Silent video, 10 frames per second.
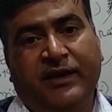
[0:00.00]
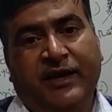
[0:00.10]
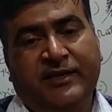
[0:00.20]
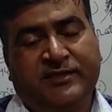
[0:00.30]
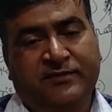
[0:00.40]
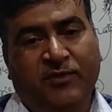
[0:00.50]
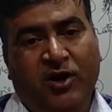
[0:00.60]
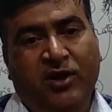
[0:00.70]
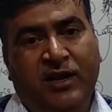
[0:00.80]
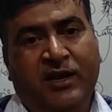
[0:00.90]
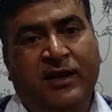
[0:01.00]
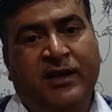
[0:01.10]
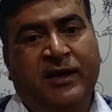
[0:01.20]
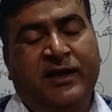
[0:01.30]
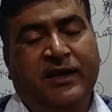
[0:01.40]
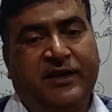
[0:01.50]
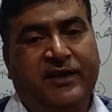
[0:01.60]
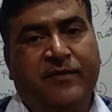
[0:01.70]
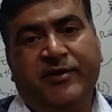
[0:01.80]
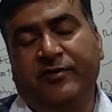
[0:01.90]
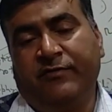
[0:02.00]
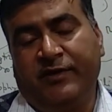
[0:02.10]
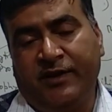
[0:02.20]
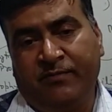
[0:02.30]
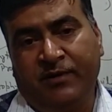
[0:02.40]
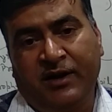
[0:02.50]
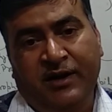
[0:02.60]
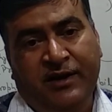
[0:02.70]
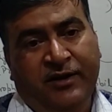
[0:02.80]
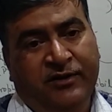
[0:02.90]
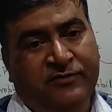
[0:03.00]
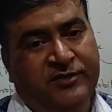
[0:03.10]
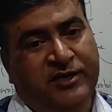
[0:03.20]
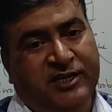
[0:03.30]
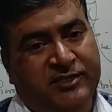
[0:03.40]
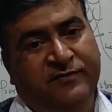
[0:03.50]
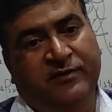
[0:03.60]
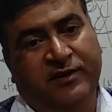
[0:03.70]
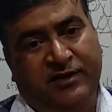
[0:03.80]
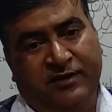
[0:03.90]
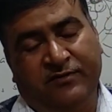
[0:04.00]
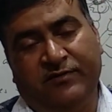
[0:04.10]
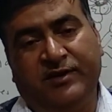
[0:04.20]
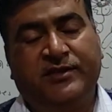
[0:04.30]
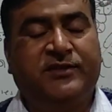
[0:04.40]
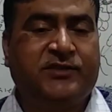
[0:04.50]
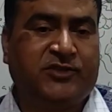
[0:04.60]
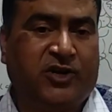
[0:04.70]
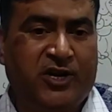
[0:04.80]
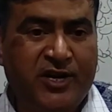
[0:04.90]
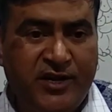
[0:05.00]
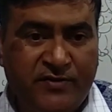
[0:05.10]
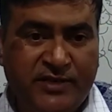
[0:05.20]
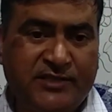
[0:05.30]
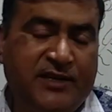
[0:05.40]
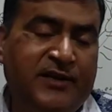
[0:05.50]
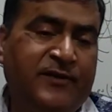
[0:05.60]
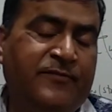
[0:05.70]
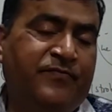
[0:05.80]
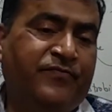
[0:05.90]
a small gametophytic plant which lasts for only shorter duration.